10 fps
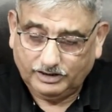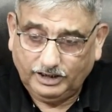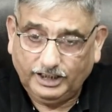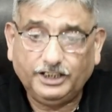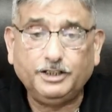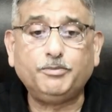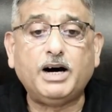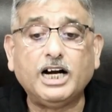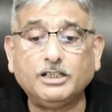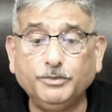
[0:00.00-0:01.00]
the
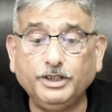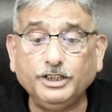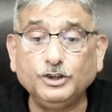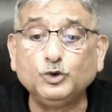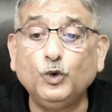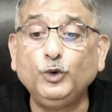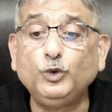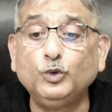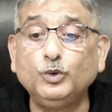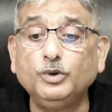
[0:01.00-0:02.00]
department is going
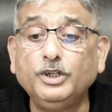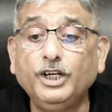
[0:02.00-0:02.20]
to